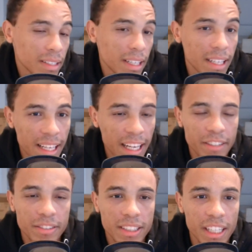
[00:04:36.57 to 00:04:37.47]
And yeah,
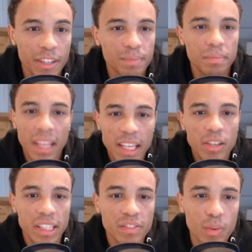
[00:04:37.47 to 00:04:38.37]
so thank you
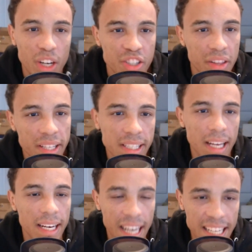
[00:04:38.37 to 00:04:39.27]
guys for watching
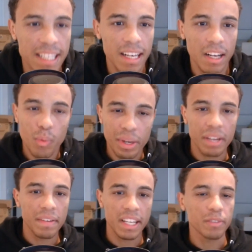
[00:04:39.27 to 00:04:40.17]
this nice quick
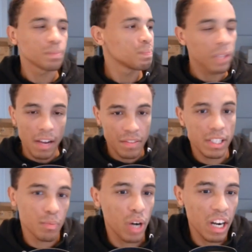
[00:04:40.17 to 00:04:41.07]
video of
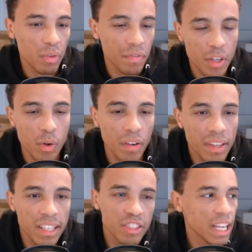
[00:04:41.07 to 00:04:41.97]
this product view
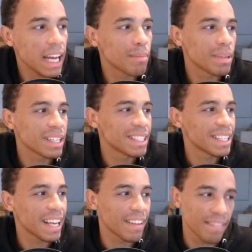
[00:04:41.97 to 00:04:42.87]
of the Chat
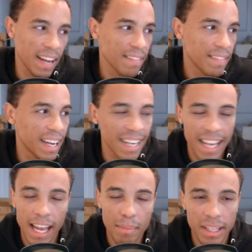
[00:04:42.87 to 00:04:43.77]
Mix FIFINE
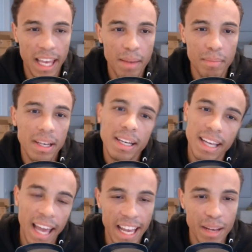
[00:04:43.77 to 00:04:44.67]
AmpliGame
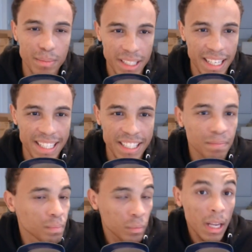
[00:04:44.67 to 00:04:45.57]
AM6.
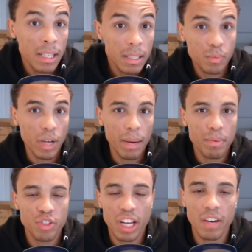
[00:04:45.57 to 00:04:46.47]
Subscribe
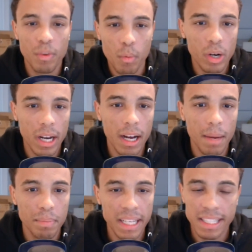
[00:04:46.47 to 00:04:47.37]
to the channel for more
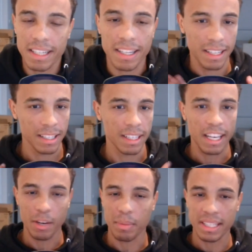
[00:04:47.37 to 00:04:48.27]
updates and to
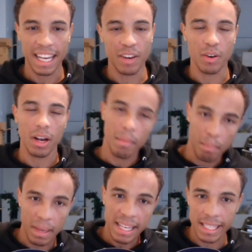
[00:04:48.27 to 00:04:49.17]
hear me sound
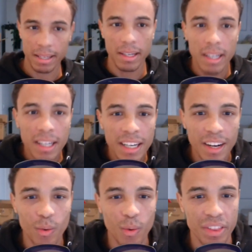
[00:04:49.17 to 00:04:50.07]
amazing
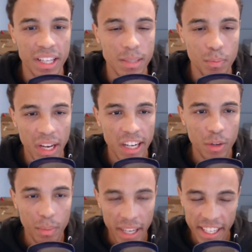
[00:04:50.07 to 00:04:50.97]
with this brand
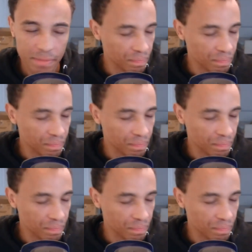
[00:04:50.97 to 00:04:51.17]
new mic